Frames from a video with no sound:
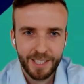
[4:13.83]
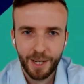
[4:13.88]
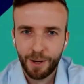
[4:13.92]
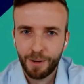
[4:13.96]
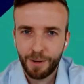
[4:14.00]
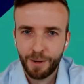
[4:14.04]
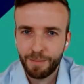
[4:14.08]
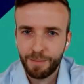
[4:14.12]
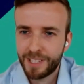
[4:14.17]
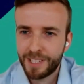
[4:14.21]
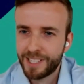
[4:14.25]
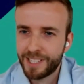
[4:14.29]

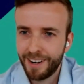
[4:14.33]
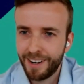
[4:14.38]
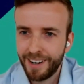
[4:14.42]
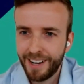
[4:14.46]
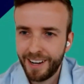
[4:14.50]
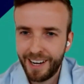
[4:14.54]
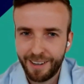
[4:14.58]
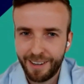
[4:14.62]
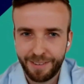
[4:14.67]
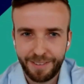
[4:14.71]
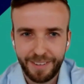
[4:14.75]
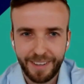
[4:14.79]
So to
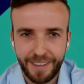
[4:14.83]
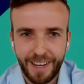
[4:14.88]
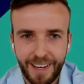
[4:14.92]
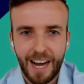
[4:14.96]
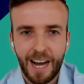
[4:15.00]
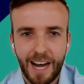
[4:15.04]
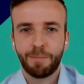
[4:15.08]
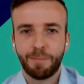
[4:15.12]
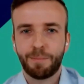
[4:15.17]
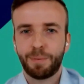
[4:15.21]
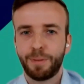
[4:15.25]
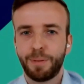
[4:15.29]
start off,
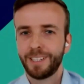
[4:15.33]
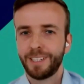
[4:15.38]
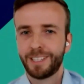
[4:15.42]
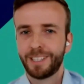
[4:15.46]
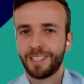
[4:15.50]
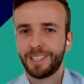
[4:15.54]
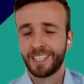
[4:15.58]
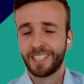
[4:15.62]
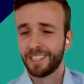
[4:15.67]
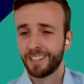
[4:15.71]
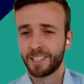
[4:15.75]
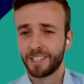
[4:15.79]
please
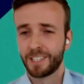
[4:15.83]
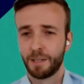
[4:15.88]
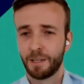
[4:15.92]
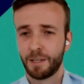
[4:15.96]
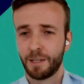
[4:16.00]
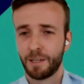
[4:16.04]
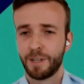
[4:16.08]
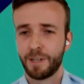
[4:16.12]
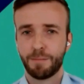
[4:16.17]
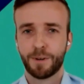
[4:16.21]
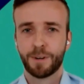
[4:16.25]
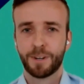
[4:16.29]
just tell us a little
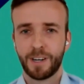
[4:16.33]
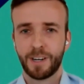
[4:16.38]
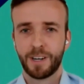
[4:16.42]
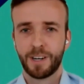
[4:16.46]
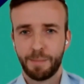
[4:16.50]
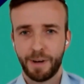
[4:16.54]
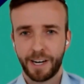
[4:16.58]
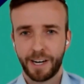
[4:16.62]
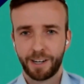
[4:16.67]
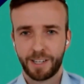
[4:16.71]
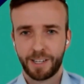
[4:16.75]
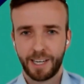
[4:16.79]
bit more
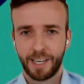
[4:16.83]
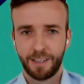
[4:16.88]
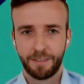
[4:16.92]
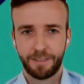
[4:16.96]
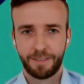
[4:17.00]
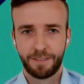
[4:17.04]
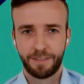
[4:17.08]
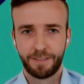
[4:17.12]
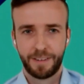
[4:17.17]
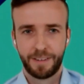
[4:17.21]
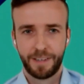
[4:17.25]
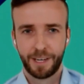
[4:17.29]
about
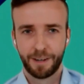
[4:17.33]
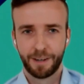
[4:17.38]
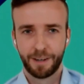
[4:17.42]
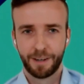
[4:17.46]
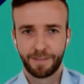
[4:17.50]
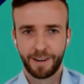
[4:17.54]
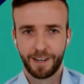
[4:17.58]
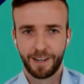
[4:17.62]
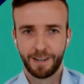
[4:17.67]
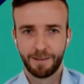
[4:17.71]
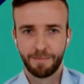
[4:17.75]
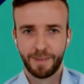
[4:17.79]
yourself, your
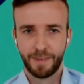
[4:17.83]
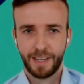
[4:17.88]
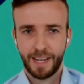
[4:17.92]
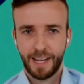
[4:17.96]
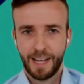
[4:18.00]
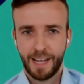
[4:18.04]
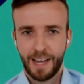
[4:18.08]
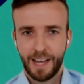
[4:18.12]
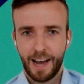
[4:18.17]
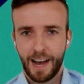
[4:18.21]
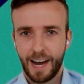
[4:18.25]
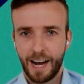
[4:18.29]
firm,
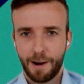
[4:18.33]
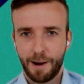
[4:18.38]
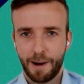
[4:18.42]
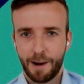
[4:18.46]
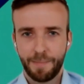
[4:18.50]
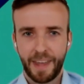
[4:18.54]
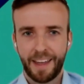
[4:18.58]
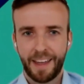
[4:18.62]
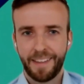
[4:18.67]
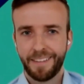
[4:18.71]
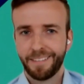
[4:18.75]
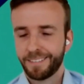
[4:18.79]

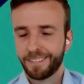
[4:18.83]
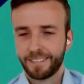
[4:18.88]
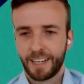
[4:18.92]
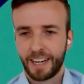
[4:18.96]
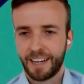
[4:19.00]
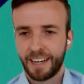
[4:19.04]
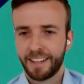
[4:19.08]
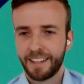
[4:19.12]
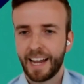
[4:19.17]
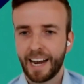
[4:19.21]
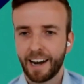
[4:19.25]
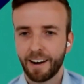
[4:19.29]
and
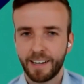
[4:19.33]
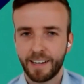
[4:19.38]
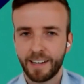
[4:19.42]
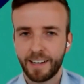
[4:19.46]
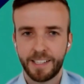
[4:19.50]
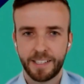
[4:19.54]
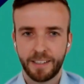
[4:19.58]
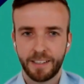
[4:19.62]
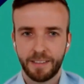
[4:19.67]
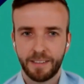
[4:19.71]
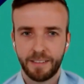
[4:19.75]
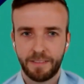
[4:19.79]
kind of
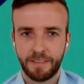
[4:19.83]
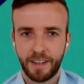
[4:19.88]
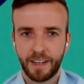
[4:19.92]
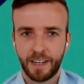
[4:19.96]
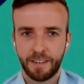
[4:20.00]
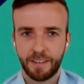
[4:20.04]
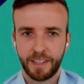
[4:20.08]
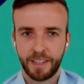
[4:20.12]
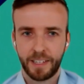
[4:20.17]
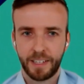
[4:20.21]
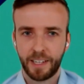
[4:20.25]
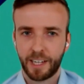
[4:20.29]
areas
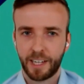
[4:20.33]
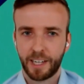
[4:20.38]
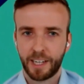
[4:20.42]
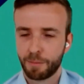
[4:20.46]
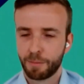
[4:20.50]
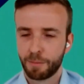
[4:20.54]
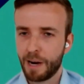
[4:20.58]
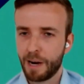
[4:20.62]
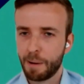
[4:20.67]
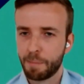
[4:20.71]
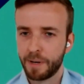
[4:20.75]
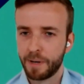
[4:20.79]
of
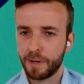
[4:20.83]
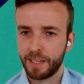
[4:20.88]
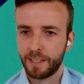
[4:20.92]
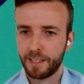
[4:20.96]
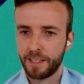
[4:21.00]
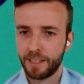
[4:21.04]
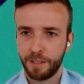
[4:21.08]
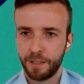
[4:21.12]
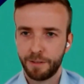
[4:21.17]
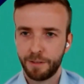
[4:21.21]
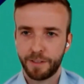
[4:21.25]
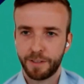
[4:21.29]
intellectual property
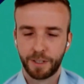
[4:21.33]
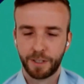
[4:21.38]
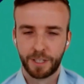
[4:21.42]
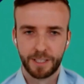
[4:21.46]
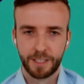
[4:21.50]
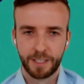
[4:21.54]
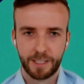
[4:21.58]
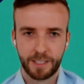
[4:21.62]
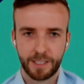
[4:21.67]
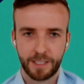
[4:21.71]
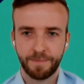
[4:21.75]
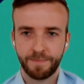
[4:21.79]
that you
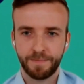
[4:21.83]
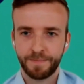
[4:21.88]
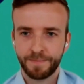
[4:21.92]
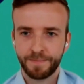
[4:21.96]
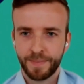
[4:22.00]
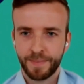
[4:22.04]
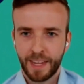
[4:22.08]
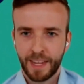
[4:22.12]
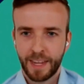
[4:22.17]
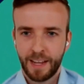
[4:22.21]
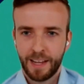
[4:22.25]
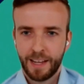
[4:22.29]
focused on.
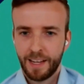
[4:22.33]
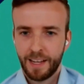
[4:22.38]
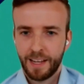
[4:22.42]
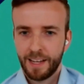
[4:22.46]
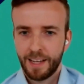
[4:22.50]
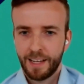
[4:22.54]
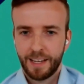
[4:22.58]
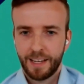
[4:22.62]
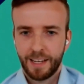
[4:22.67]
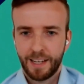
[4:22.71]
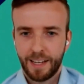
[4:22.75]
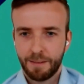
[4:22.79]

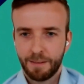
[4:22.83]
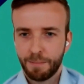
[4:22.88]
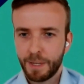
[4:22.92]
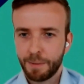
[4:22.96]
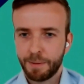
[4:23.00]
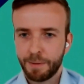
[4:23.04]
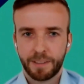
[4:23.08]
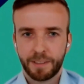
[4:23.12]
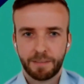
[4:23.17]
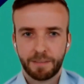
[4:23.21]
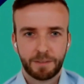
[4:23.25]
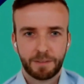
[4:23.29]
And
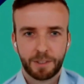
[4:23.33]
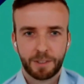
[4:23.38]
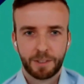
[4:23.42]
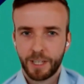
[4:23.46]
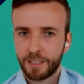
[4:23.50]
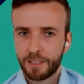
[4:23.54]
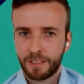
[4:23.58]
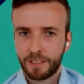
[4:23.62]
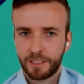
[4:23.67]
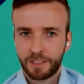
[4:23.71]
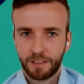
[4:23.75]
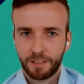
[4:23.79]
maybe
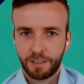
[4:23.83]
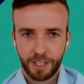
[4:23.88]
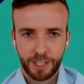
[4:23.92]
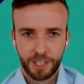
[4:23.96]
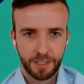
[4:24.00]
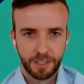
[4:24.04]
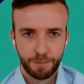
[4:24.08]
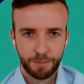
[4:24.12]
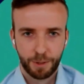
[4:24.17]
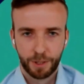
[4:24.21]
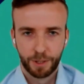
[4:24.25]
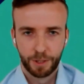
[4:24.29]

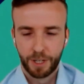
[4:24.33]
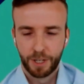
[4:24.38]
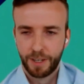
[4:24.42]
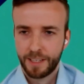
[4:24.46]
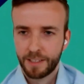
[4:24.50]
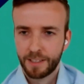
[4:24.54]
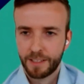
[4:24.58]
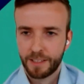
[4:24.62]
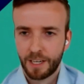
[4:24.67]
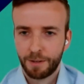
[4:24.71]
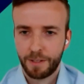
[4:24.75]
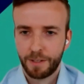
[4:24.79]
Christian, we'll go
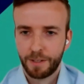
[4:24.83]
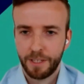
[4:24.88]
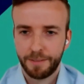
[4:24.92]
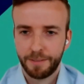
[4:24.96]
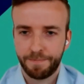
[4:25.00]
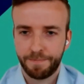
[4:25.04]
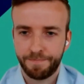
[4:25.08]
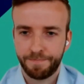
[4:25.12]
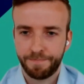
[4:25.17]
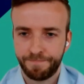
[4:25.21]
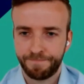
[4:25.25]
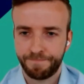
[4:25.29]
ahead and start with
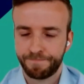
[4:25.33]
you.